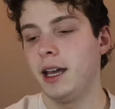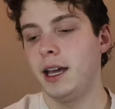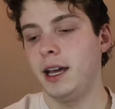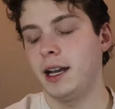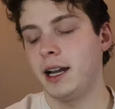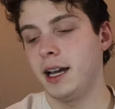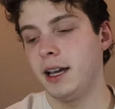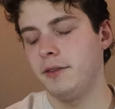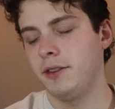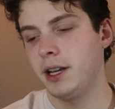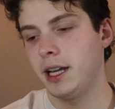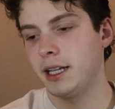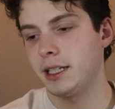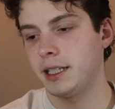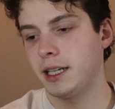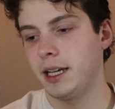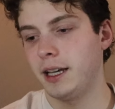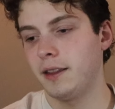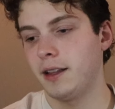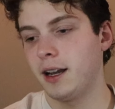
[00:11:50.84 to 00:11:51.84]
And I have an
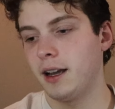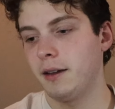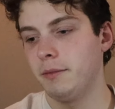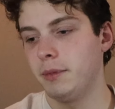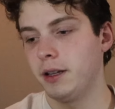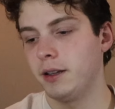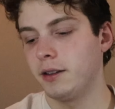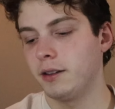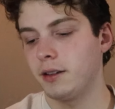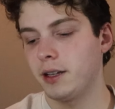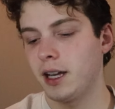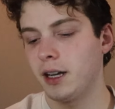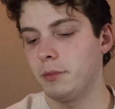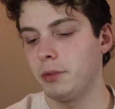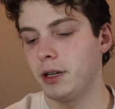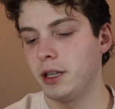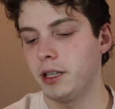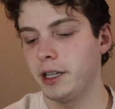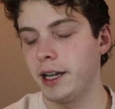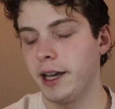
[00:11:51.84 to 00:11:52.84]
essay that I've been kind of
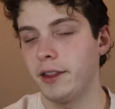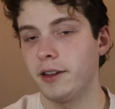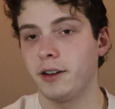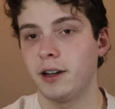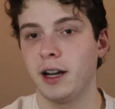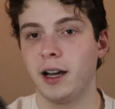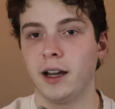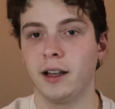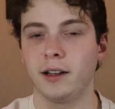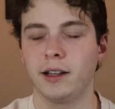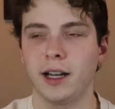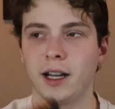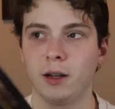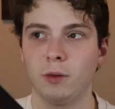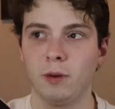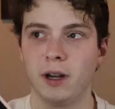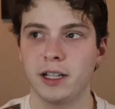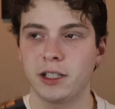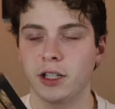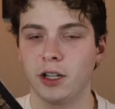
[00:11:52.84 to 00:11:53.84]
putting together on kind
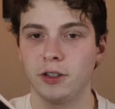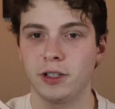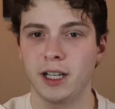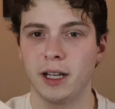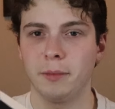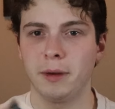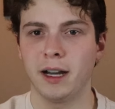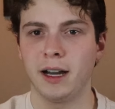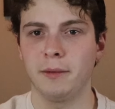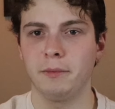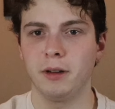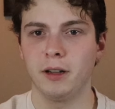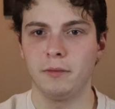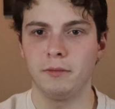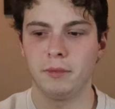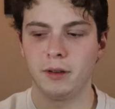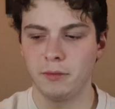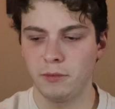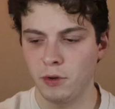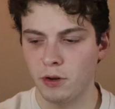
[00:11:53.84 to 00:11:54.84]
of West Coast hip hop,
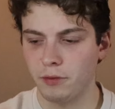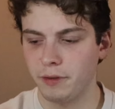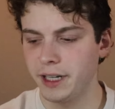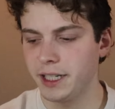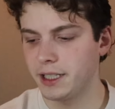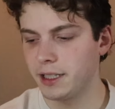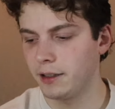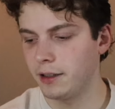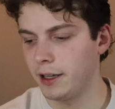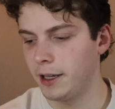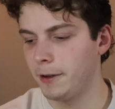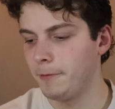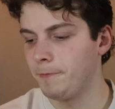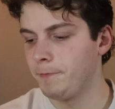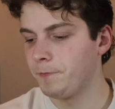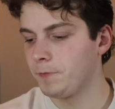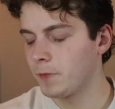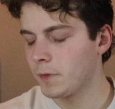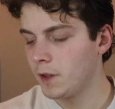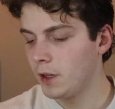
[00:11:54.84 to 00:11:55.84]
but more recently.
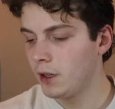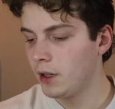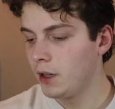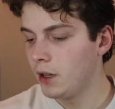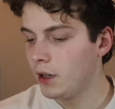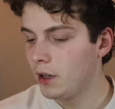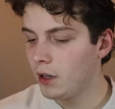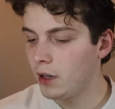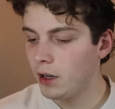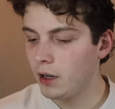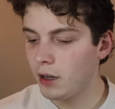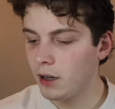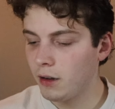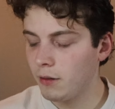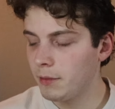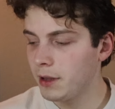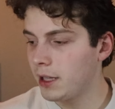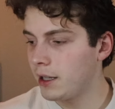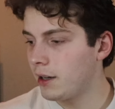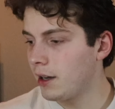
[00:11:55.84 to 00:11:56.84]

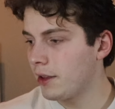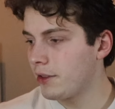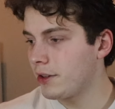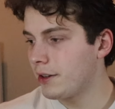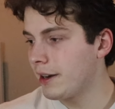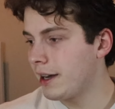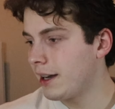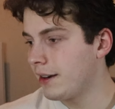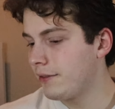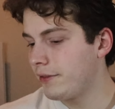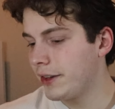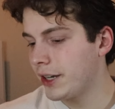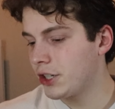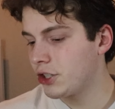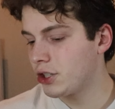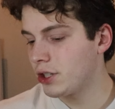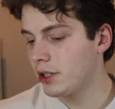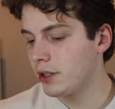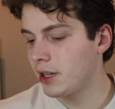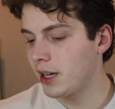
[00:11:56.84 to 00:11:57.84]
Then other
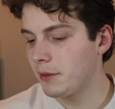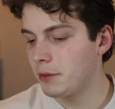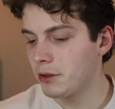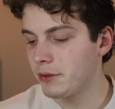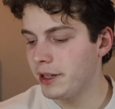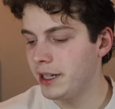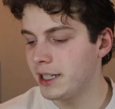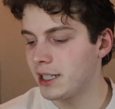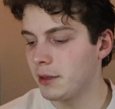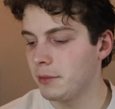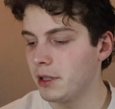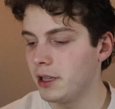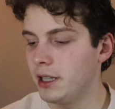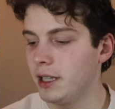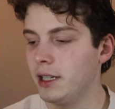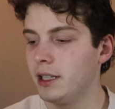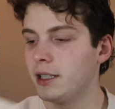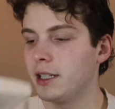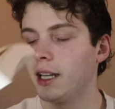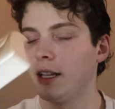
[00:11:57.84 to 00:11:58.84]
nonfiction, I've been reading some of
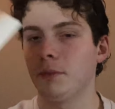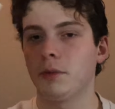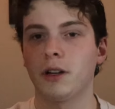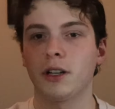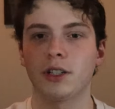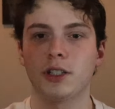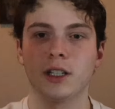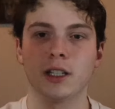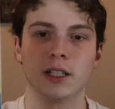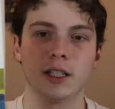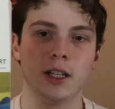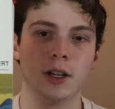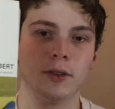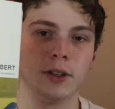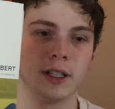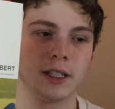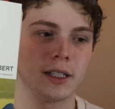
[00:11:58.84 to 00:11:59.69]
these, Any Person is the Only